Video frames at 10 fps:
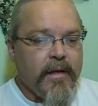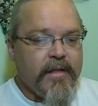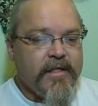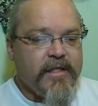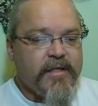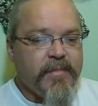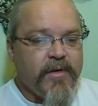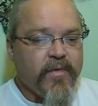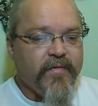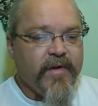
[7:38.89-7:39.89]
This has
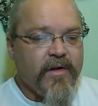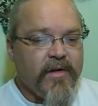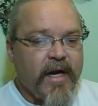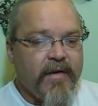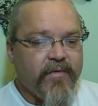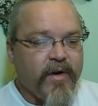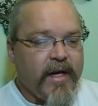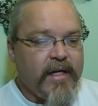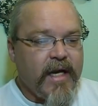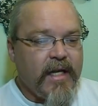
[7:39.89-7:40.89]
been revealed after
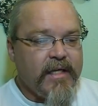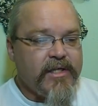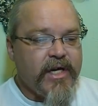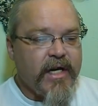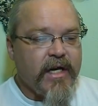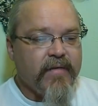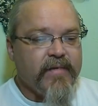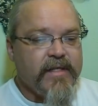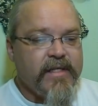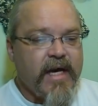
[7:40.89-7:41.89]
a daily checking of
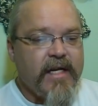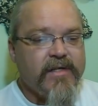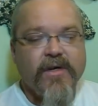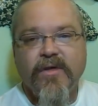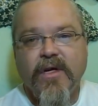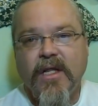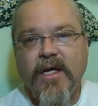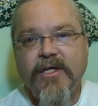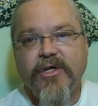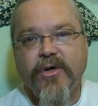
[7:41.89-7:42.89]
the status on the
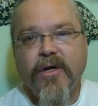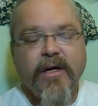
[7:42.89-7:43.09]
glacier.